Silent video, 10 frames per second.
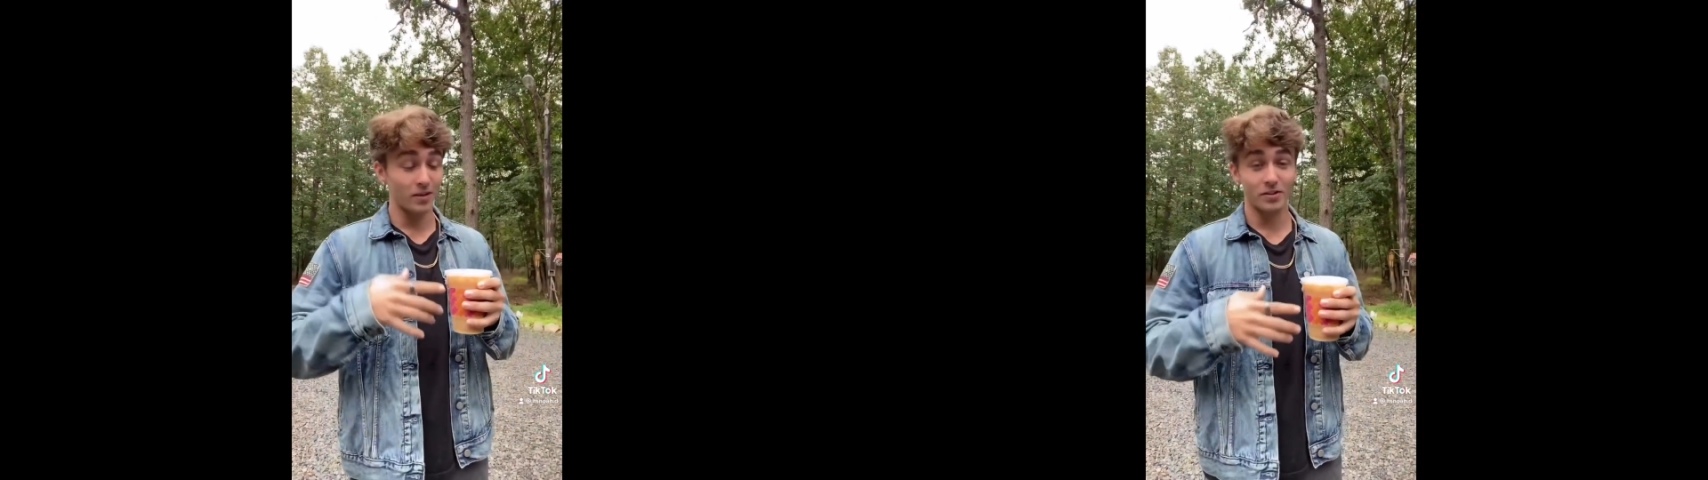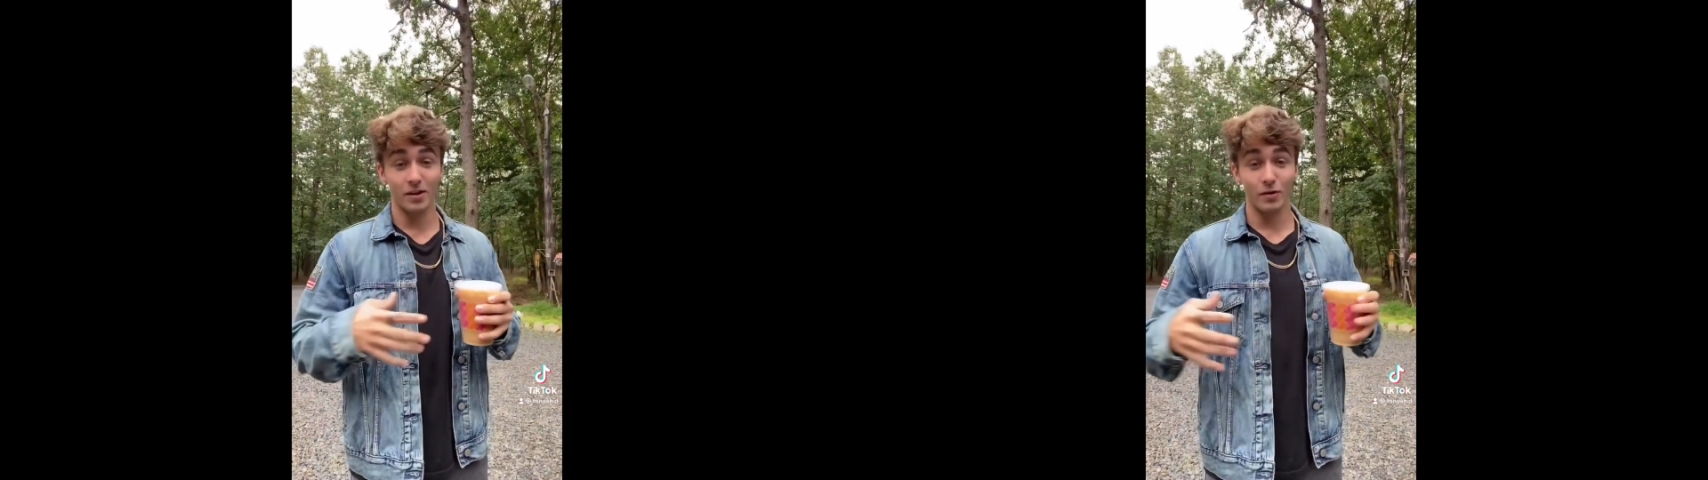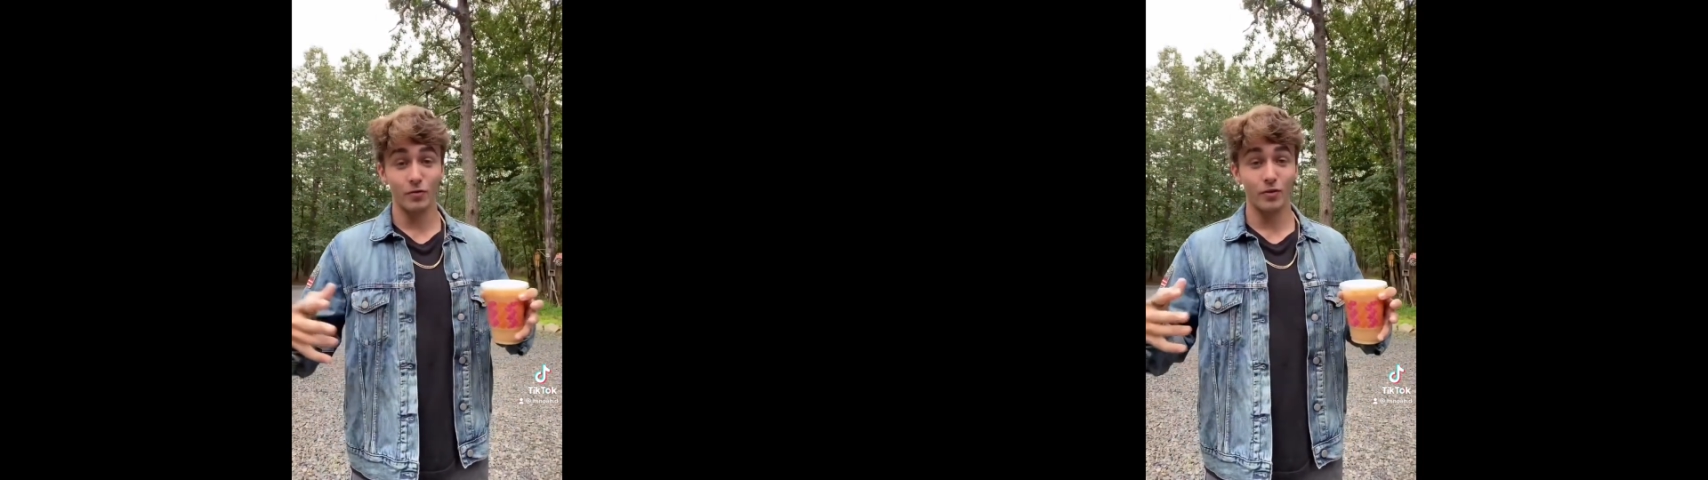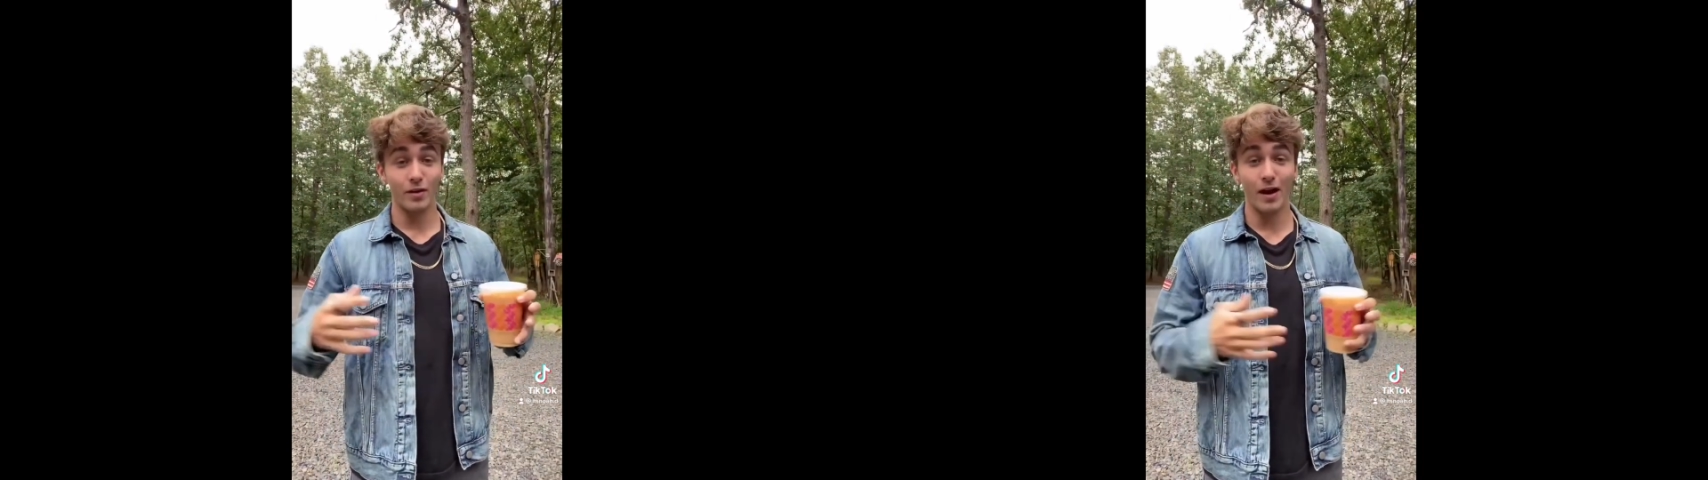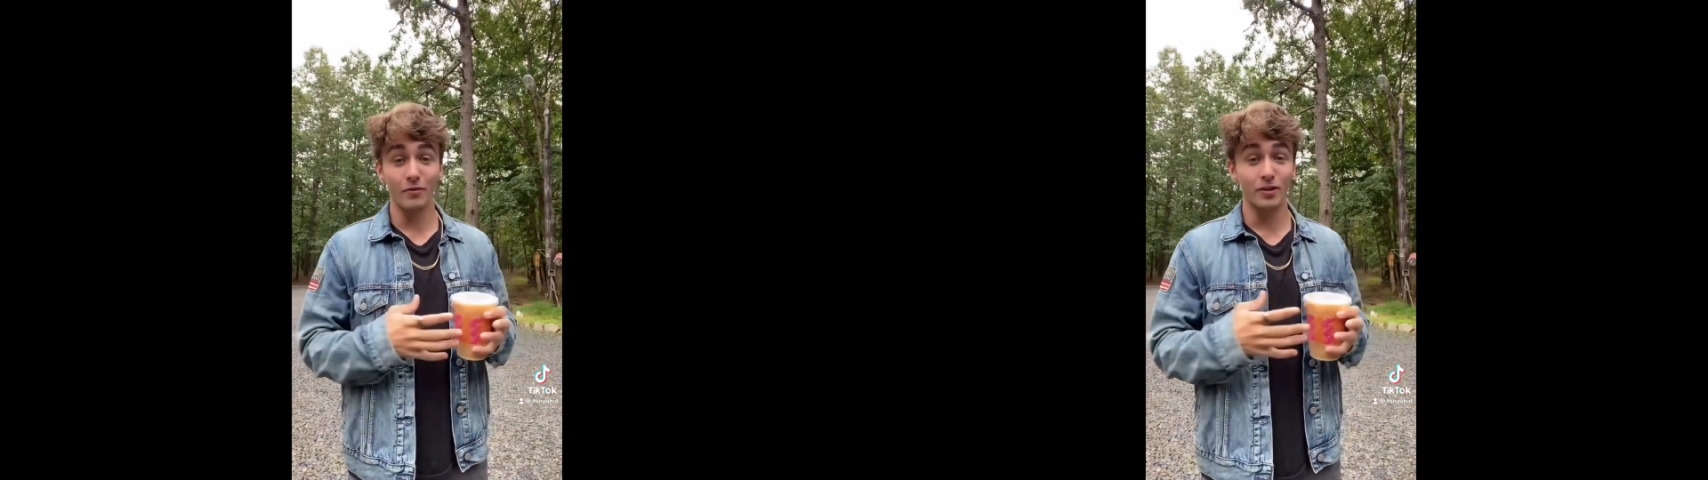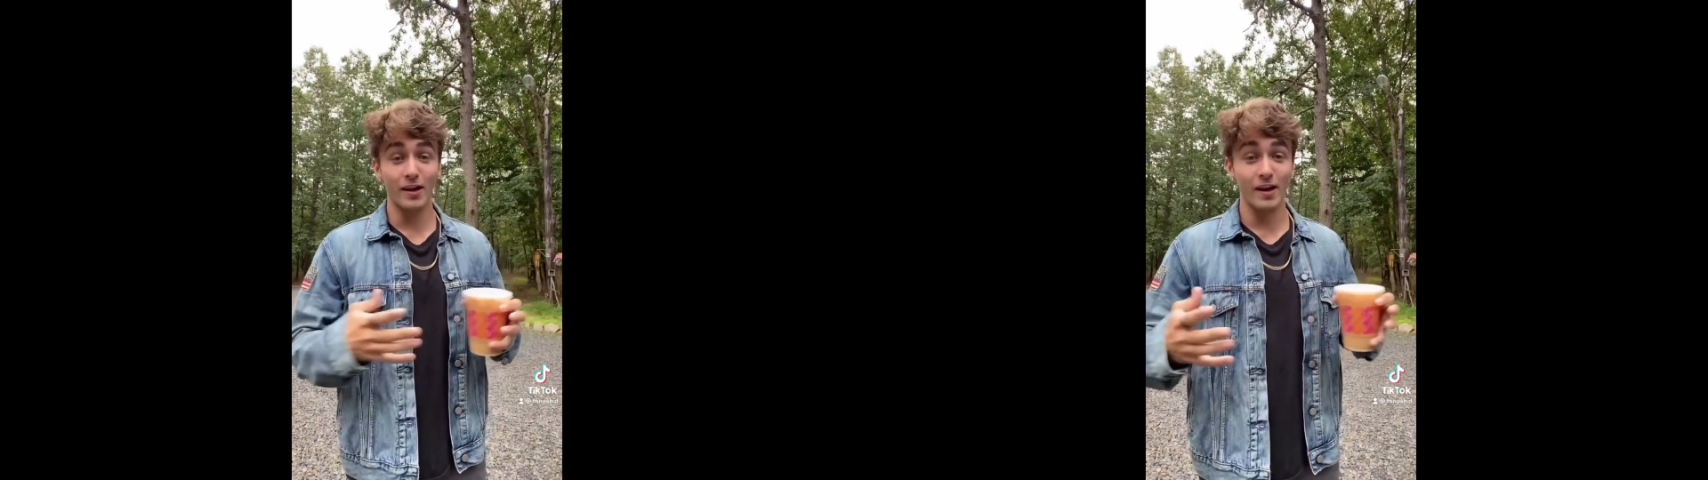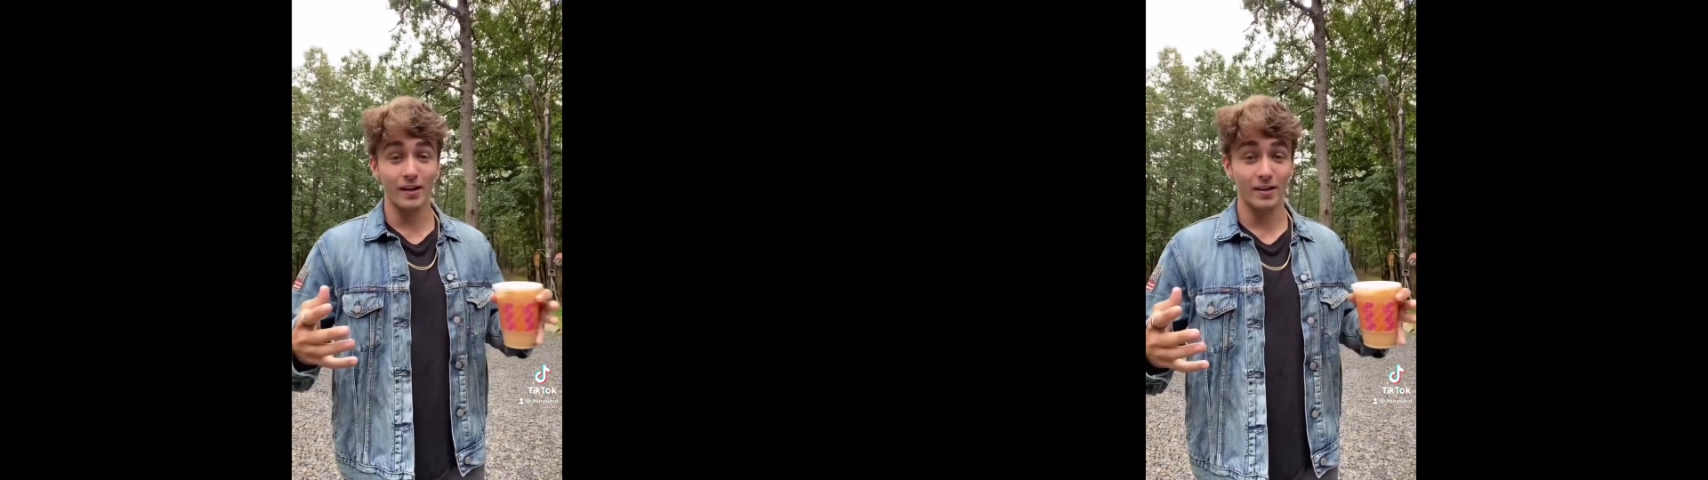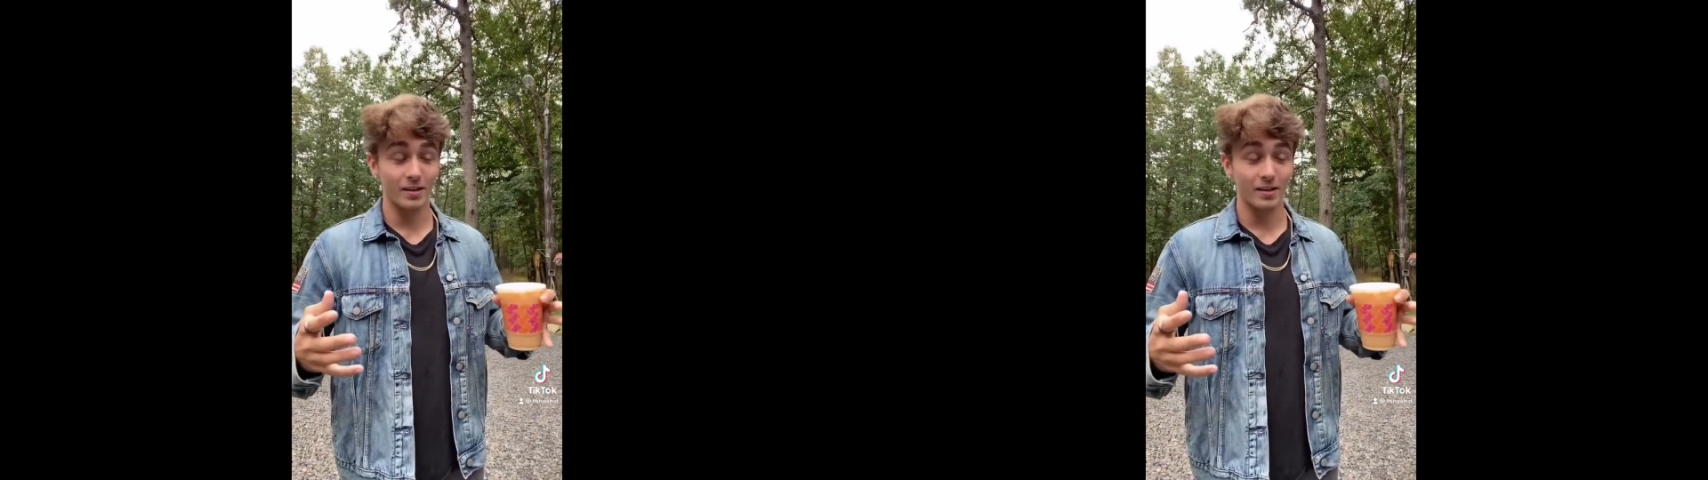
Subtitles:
myself every day